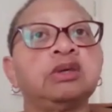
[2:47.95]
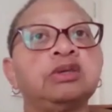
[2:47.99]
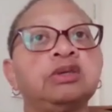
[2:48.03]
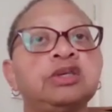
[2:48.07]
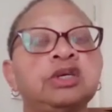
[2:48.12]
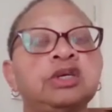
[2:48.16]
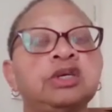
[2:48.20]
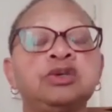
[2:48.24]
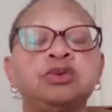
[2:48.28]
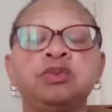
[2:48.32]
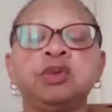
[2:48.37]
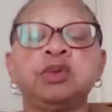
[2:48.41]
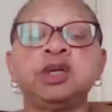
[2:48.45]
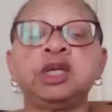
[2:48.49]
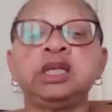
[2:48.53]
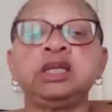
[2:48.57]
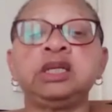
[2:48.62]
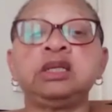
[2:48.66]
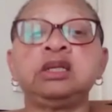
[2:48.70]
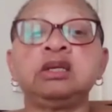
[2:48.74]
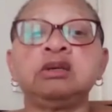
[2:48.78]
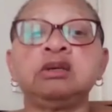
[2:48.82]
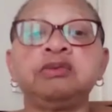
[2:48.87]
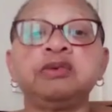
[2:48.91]
So it's really
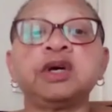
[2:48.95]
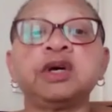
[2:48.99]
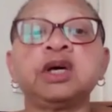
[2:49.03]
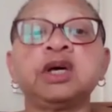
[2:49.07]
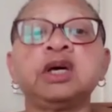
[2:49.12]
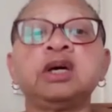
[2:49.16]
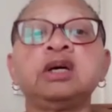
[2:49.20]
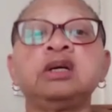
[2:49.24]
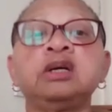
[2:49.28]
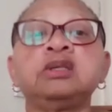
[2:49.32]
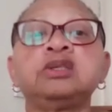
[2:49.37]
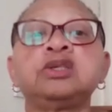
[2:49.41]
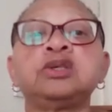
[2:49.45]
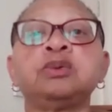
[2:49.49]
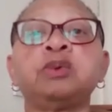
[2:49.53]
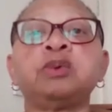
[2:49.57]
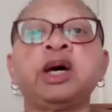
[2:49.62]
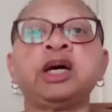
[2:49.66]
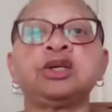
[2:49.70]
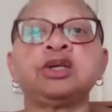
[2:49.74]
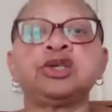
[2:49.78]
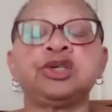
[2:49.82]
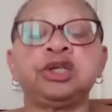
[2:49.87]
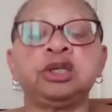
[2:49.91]
difficult to
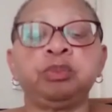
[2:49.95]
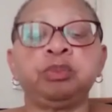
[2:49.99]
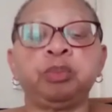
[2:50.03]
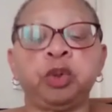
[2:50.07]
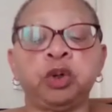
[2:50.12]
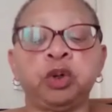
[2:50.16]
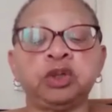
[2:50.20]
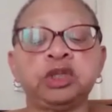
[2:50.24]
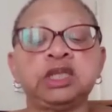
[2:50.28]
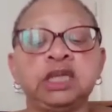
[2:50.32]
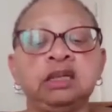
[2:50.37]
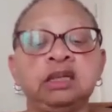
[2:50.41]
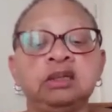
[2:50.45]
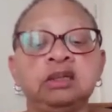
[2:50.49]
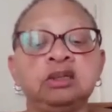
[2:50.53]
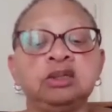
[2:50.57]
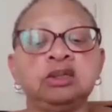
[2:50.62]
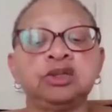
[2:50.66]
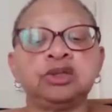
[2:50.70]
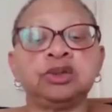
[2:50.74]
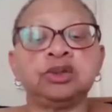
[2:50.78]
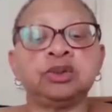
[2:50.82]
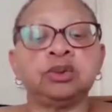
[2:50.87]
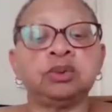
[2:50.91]
actually put it
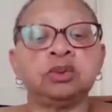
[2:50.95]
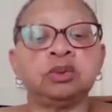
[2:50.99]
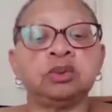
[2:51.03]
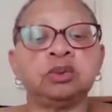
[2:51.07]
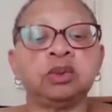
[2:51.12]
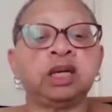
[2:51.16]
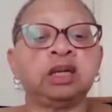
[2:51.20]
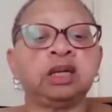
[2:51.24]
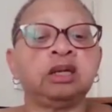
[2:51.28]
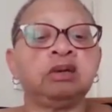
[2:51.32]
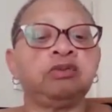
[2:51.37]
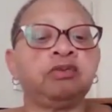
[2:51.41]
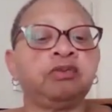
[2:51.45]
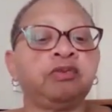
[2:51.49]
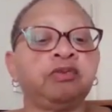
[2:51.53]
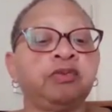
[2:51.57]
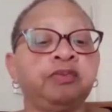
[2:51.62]
into any